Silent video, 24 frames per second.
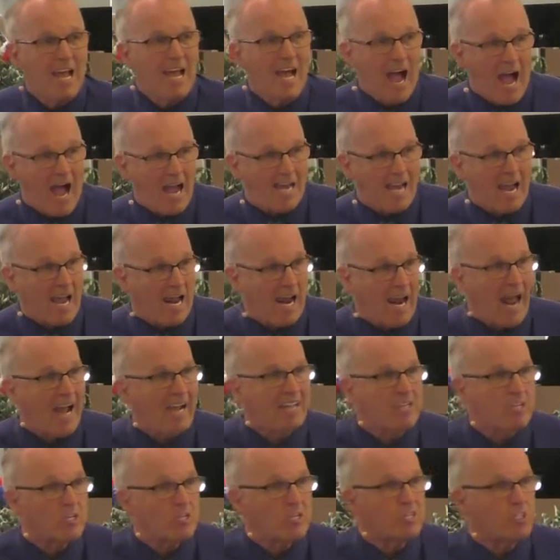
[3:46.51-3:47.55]
kind of
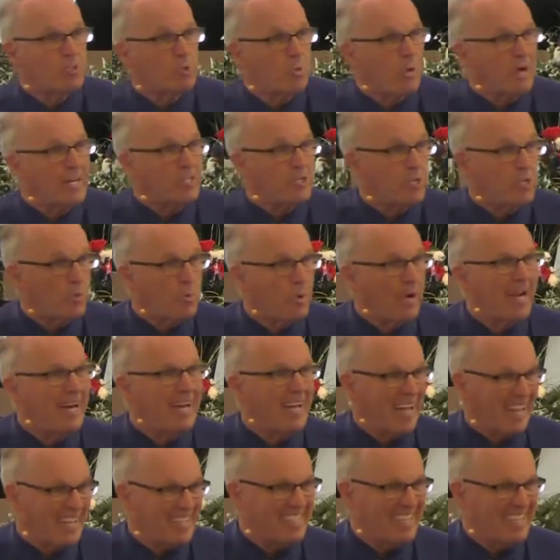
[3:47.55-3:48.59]
like the situation the way it is,